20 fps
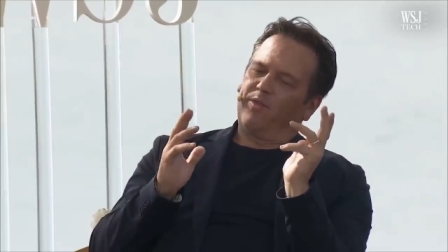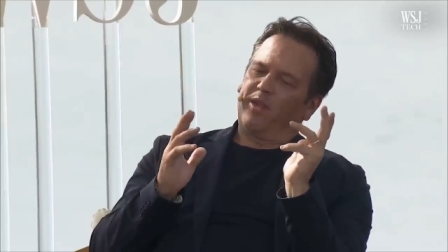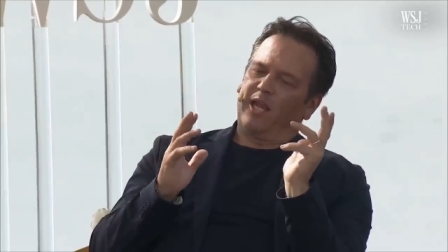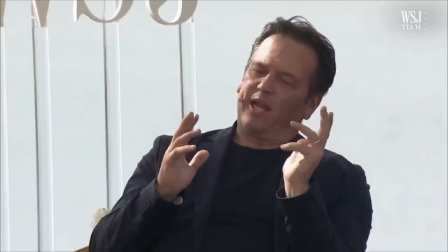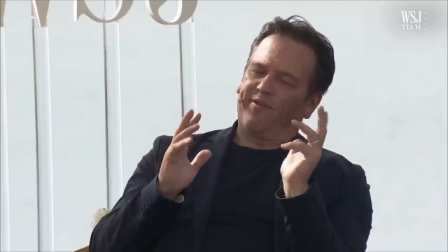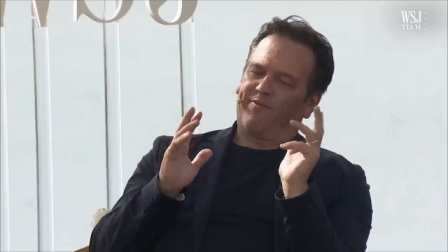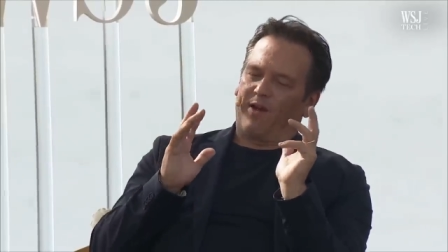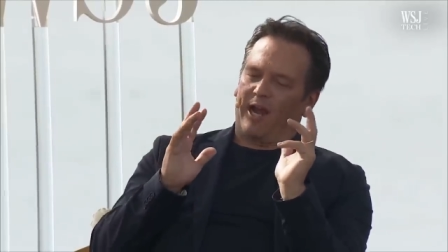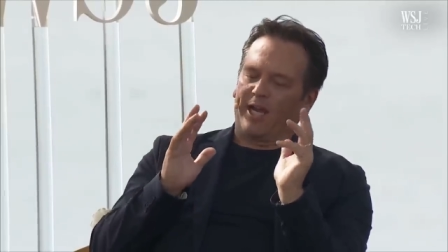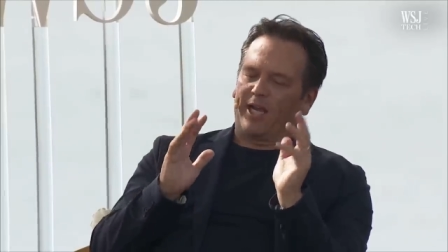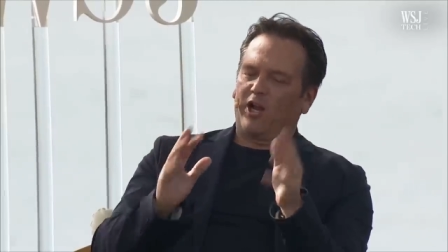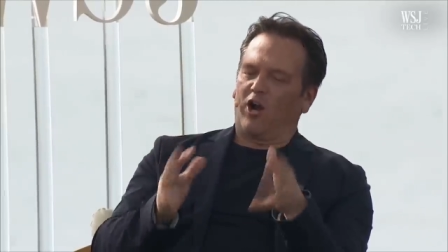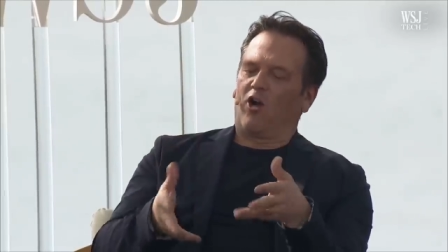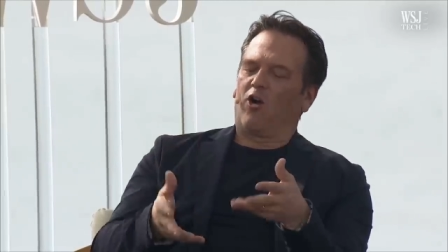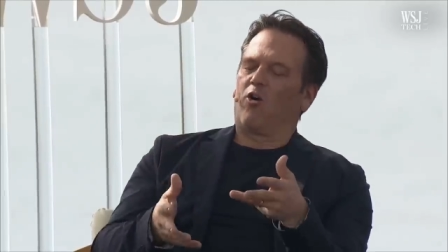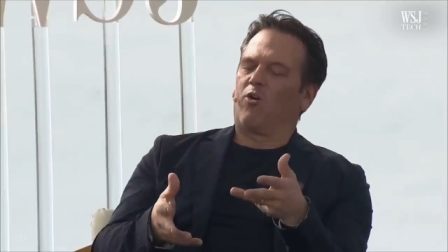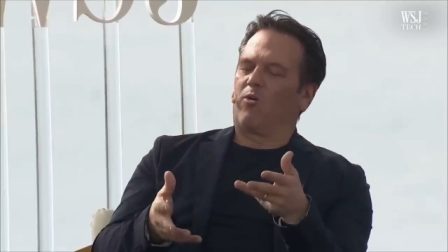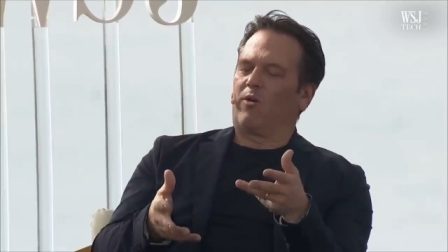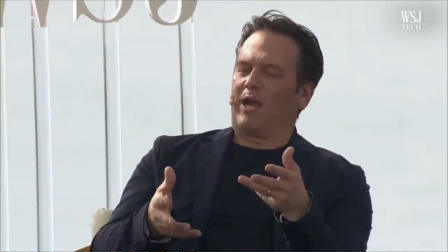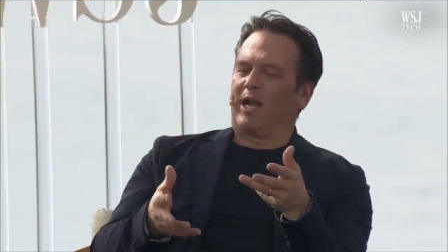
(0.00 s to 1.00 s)
if I
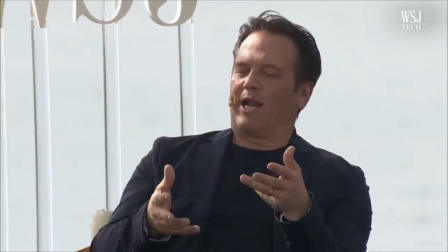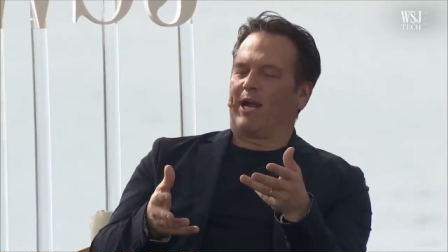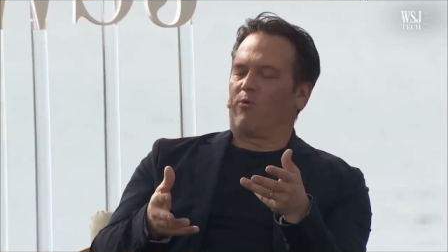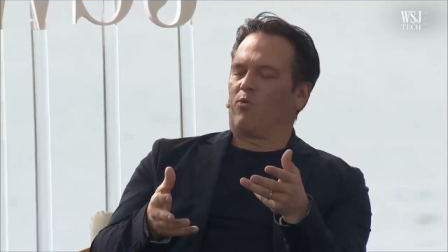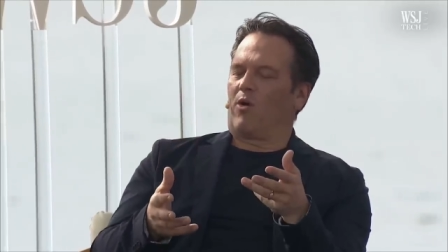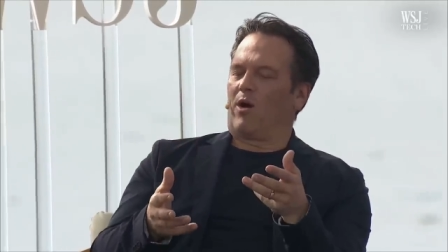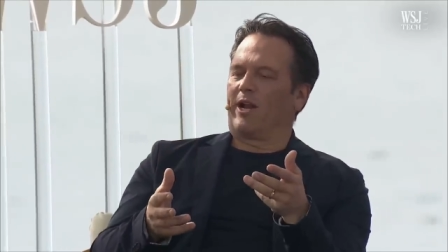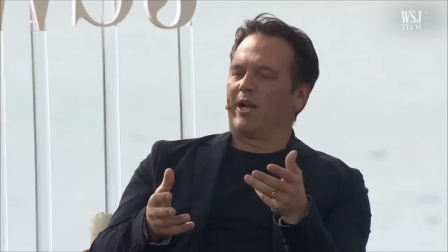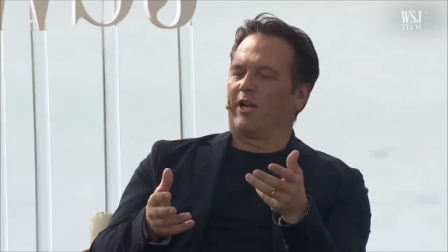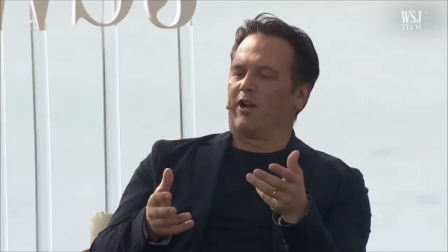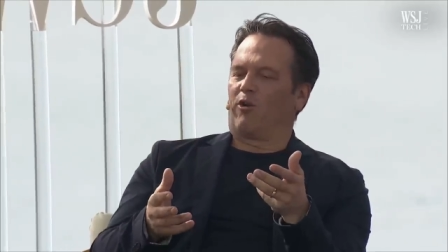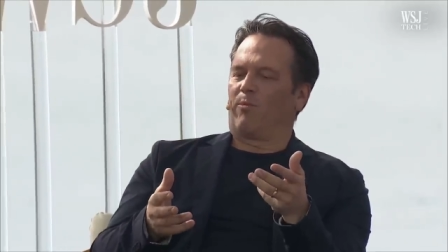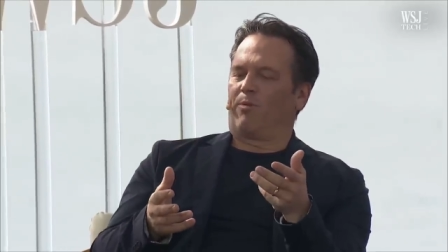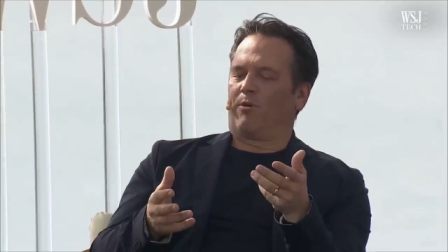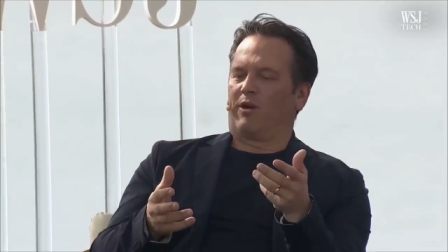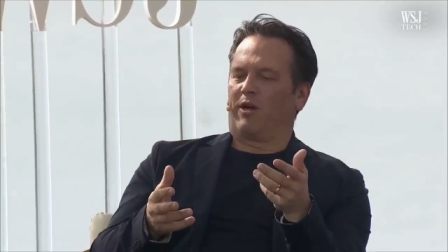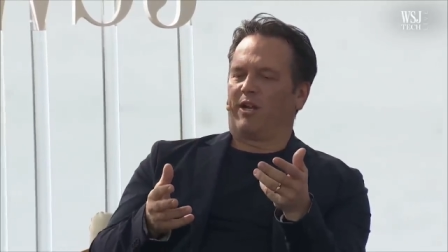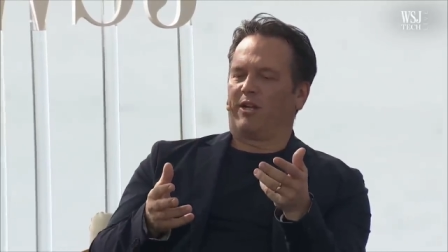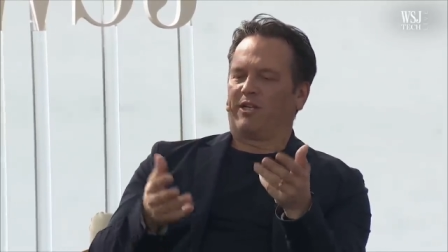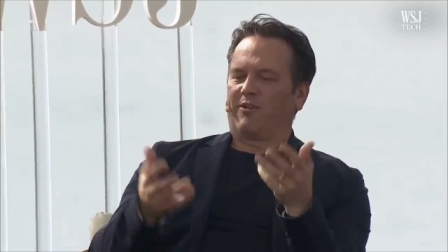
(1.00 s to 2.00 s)
go and I want to go
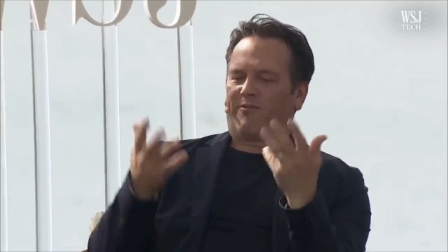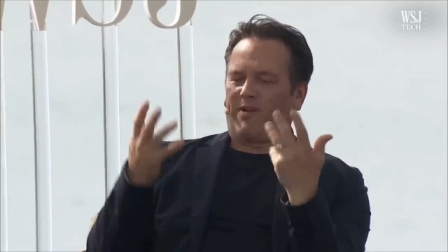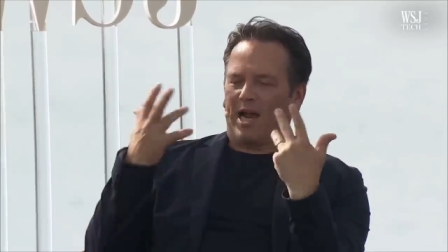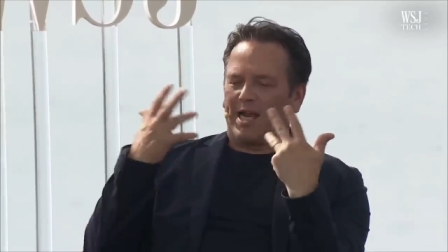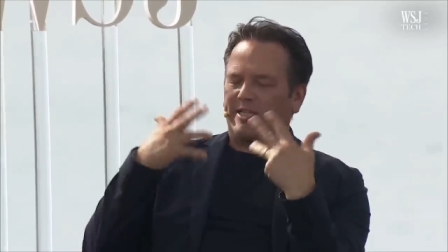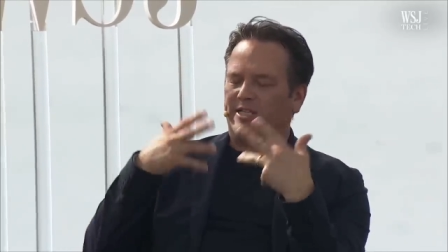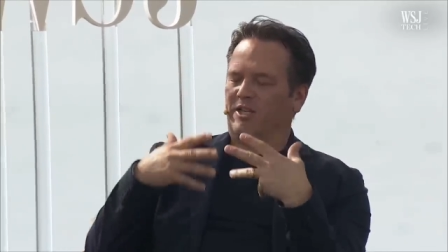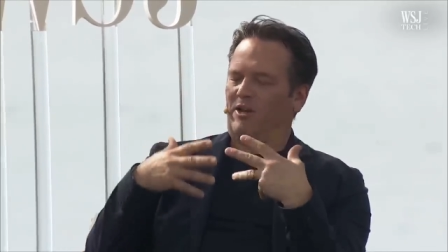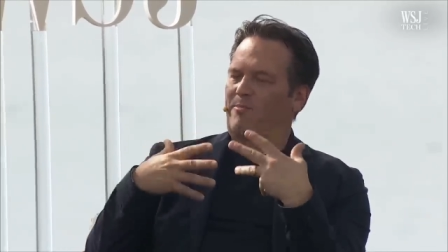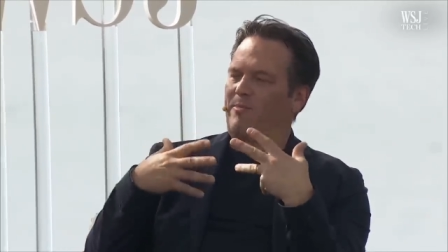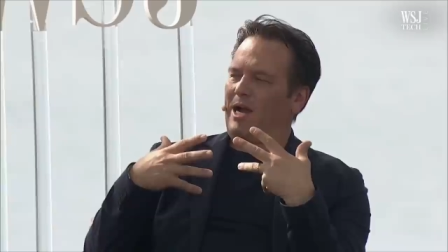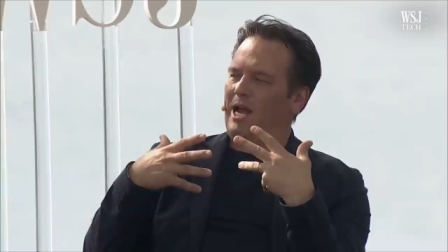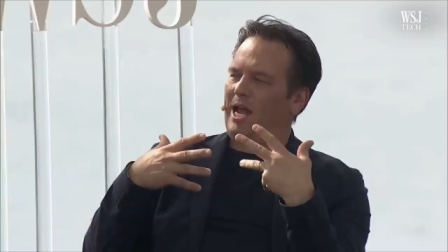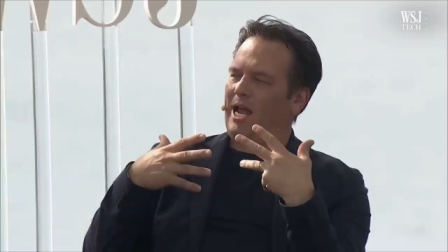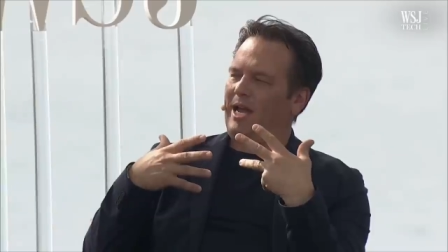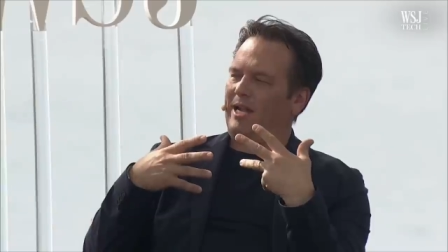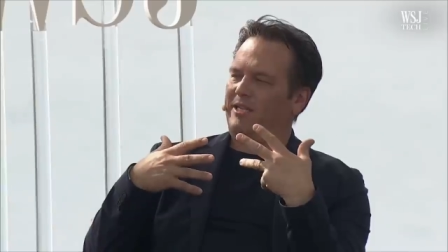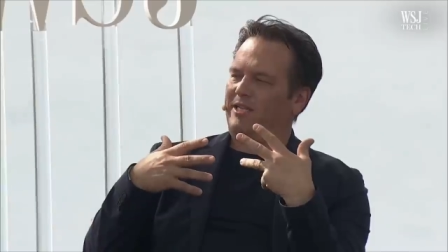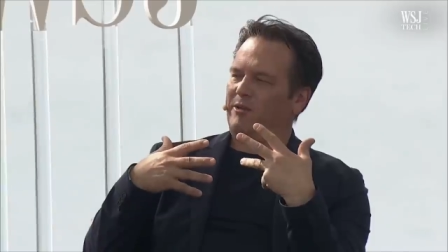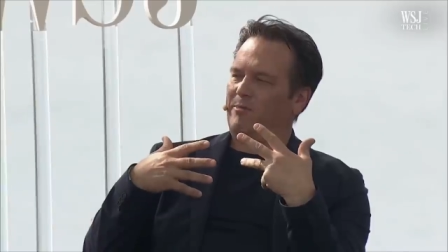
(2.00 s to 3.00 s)
put a device on my
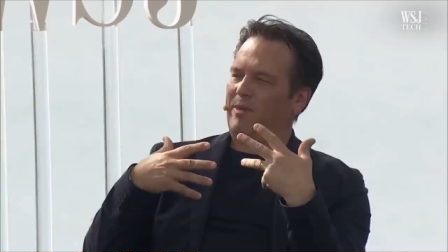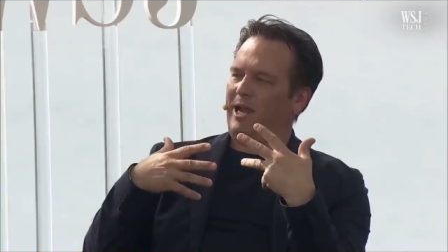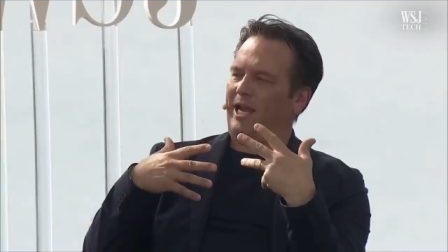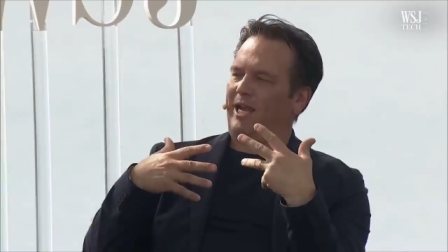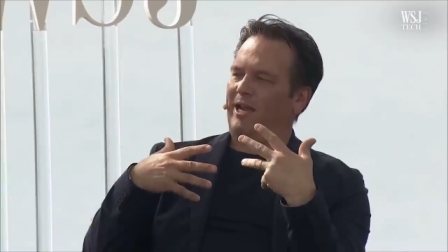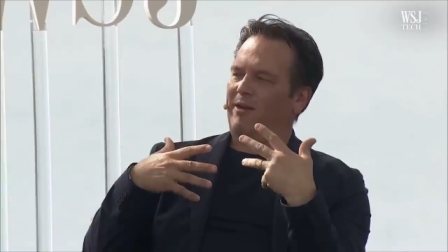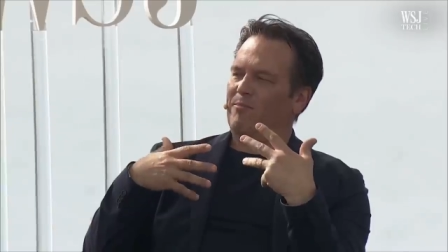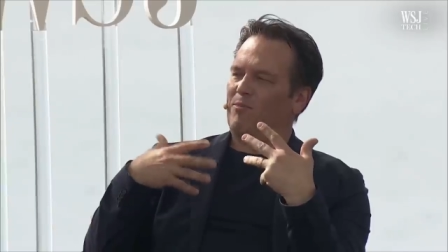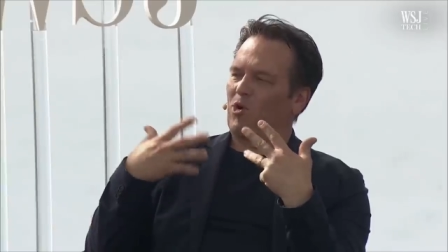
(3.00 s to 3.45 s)
head to make it